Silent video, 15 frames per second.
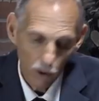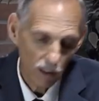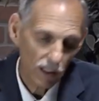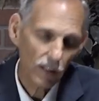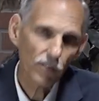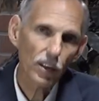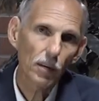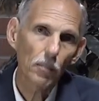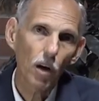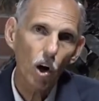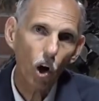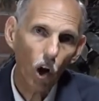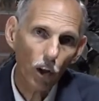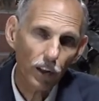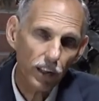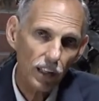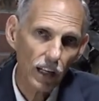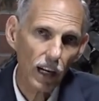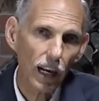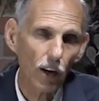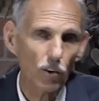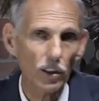will give them all of the
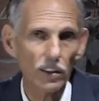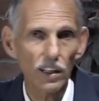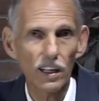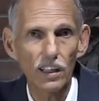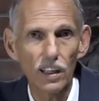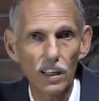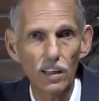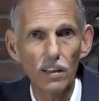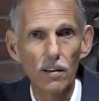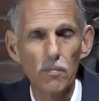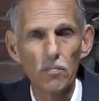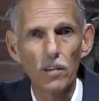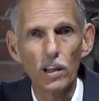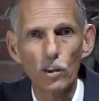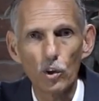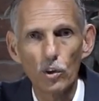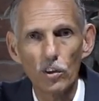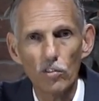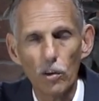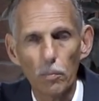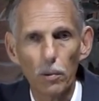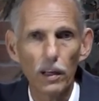clout that they need to
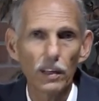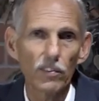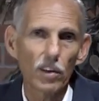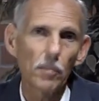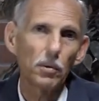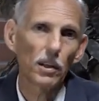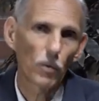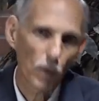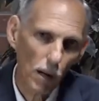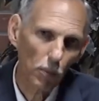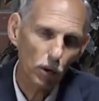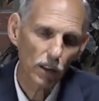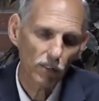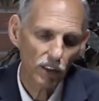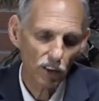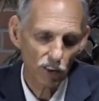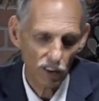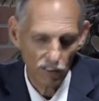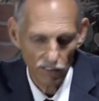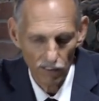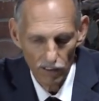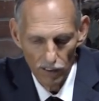discipline some of the rebel
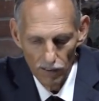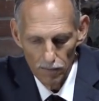divisions.